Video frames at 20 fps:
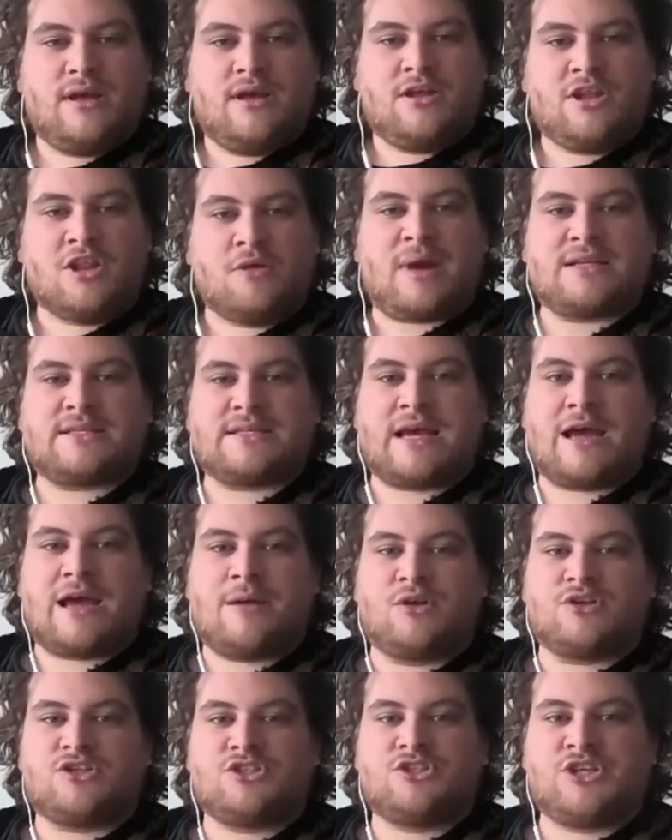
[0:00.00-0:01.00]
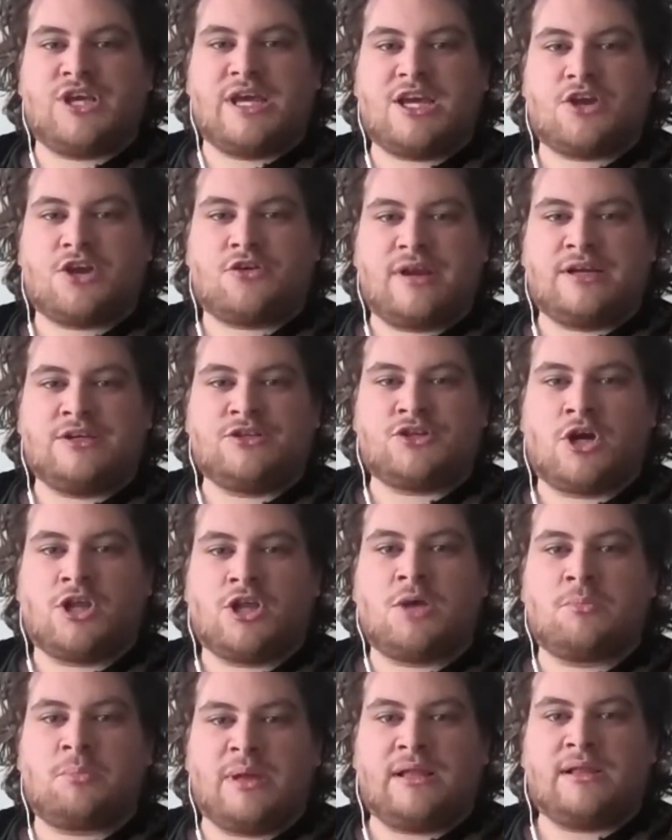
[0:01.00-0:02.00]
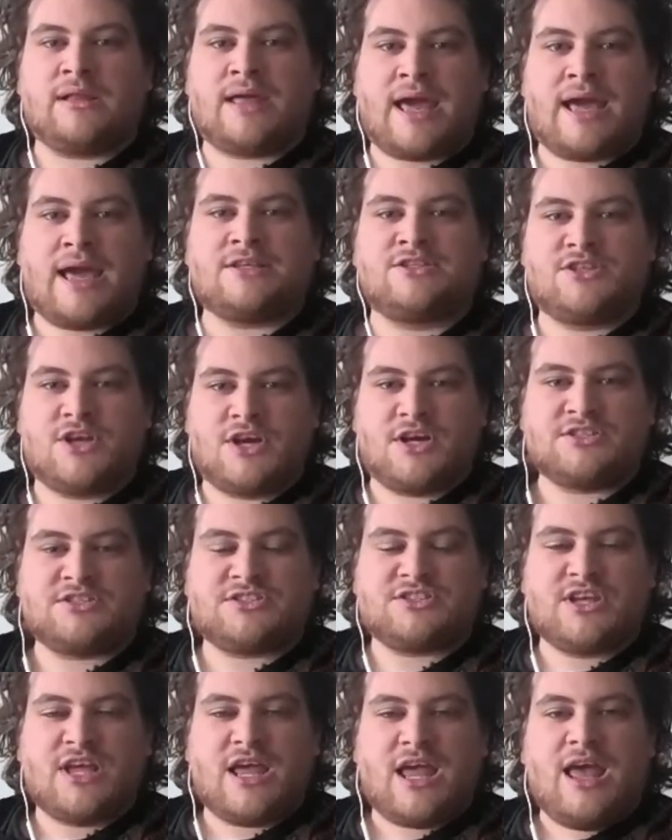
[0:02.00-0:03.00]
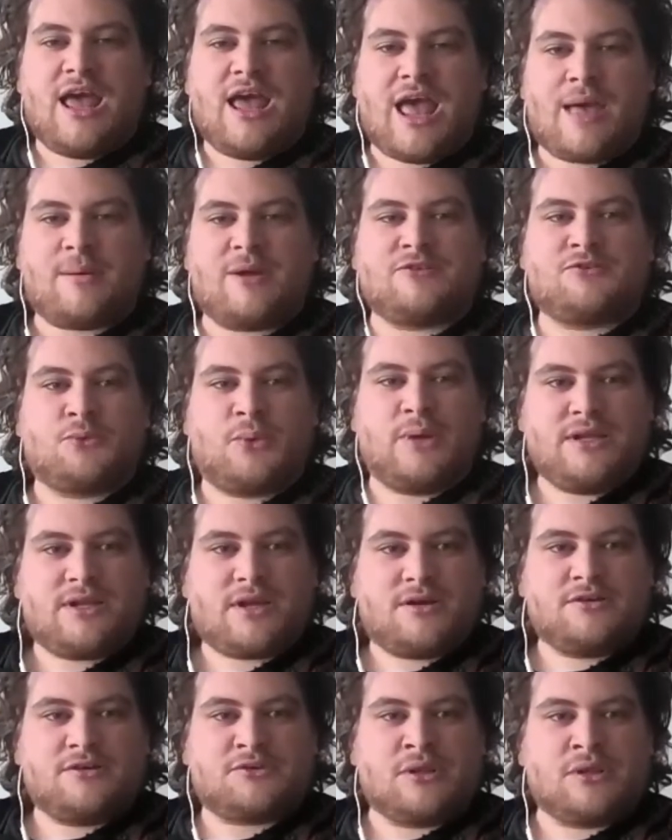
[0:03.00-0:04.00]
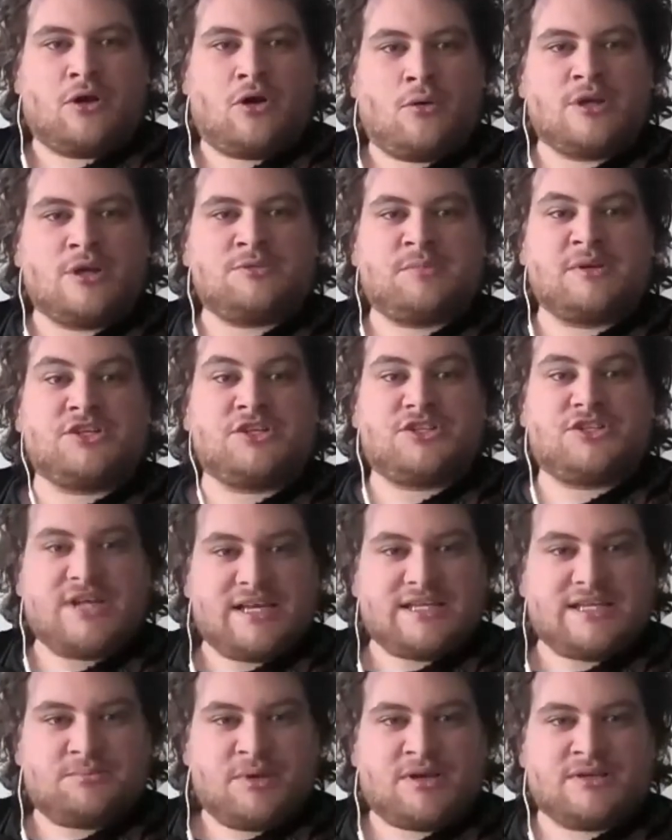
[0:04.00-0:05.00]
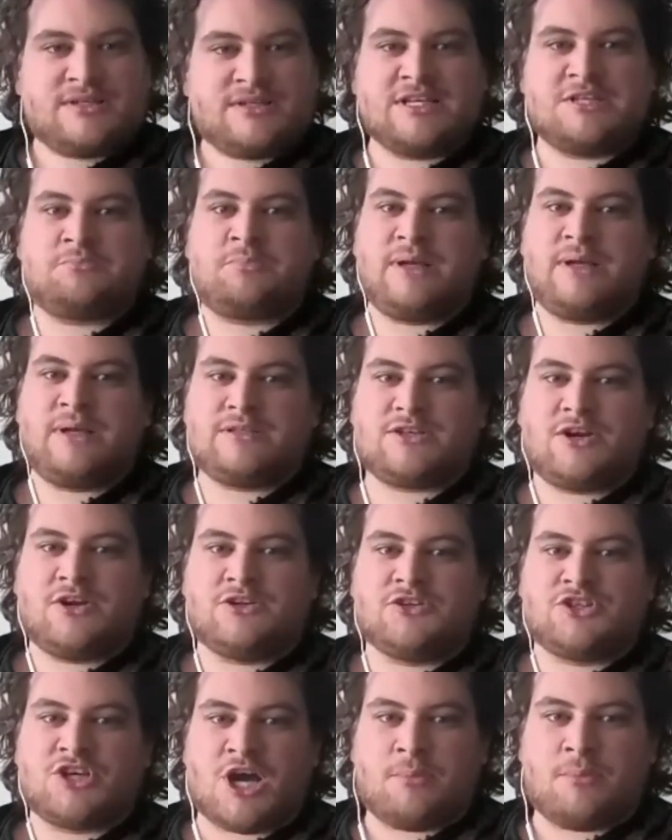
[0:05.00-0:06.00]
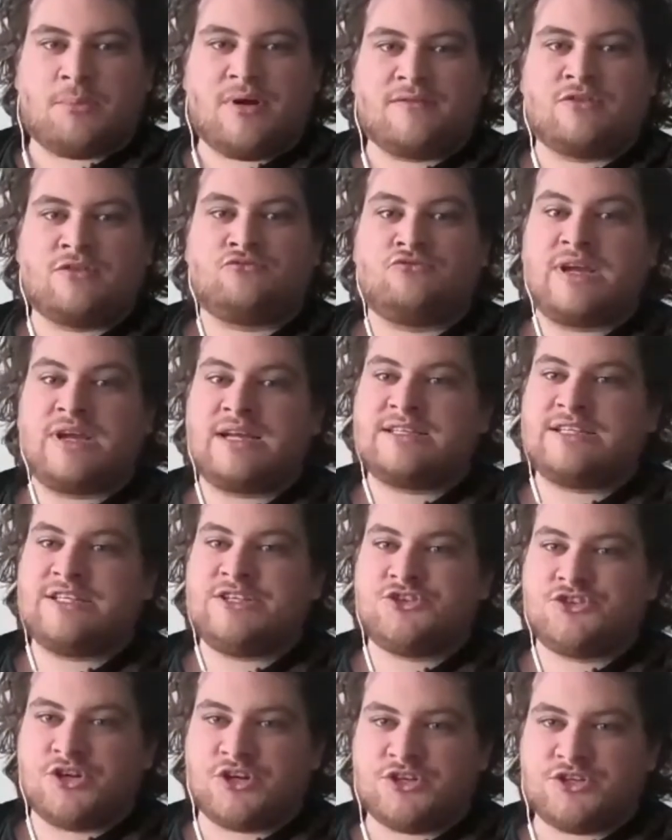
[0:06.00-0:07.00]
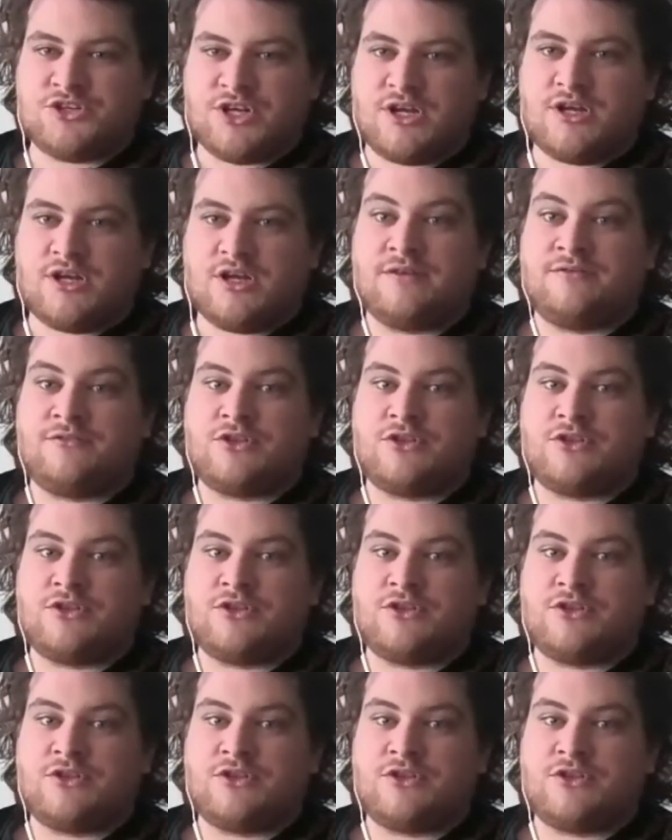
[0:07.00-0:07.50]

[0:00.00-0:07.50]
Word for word: No matter how much tinkering dollar Bill Gates does, MS Windows will always be shit because it is built on top of the rickety structure of